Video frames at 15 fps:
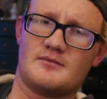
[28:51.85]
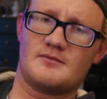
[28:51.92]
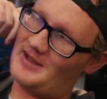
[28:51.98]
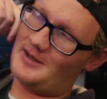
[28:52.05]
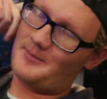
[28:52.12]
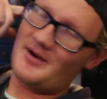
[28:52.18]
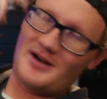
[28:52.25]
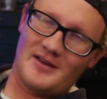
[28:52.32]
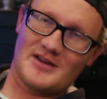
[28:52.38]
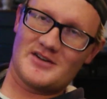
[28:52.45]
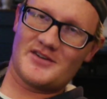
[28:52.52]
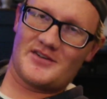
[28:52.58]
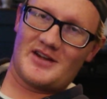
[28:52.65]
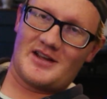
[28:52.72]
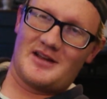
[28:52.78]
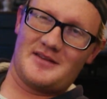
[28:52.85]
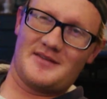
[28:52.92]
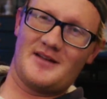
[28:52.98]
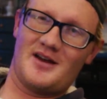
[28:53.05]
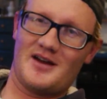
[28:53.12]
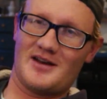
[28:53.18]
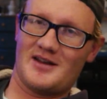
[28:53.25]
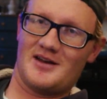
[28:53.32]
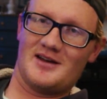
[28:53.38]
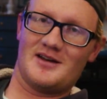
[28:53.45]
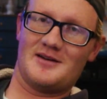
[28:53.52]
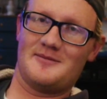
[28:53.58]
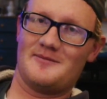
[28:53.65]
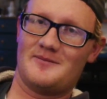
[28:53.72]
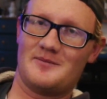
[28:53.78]
And apparently, just like I thought,
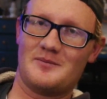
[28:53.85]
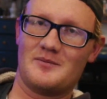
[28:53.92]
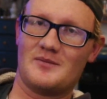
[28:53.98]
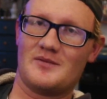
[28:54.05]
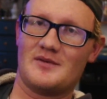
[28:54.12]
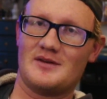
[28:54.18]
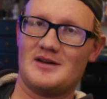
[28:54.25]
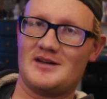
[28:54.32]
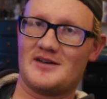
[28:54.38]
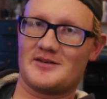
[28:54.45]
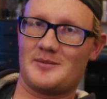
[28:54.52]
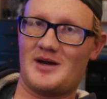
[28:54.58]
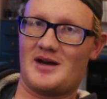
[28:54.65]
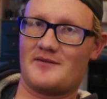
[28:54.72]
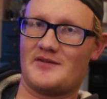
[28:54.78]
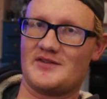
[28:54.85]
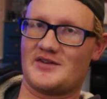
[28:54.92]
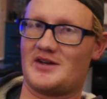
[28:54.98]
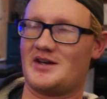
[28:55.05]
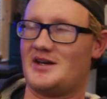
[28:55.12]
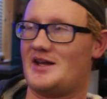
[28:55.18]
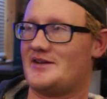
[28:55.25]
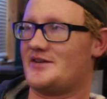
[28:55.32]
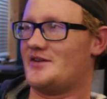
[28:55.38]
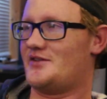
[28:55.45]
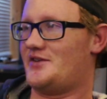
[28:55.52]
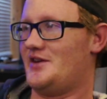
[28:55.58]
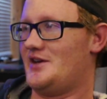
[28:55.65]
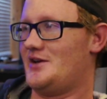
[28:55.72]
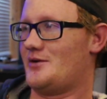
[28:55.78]
it doesn't matter if it's on an
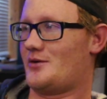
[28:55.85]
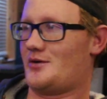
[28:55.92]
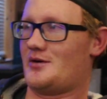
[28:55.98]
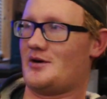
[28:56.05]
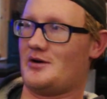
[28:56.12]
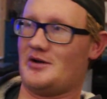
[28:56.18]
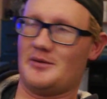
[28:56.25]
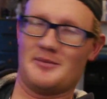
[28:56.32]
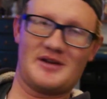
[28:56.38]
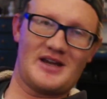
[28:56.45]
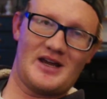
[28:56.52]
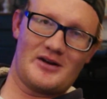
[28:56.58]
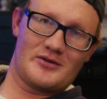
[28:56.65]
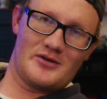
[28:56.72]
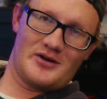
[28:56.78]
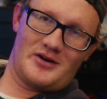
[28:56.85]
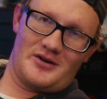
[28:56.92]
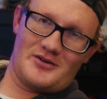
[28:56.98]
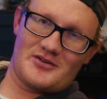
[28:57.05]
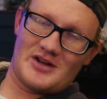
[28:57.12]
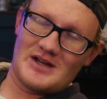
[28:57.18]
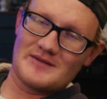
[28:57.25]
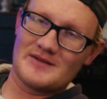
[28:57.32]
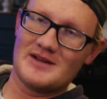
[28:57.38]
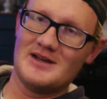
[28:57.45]
SSD or a mechanical hard drive.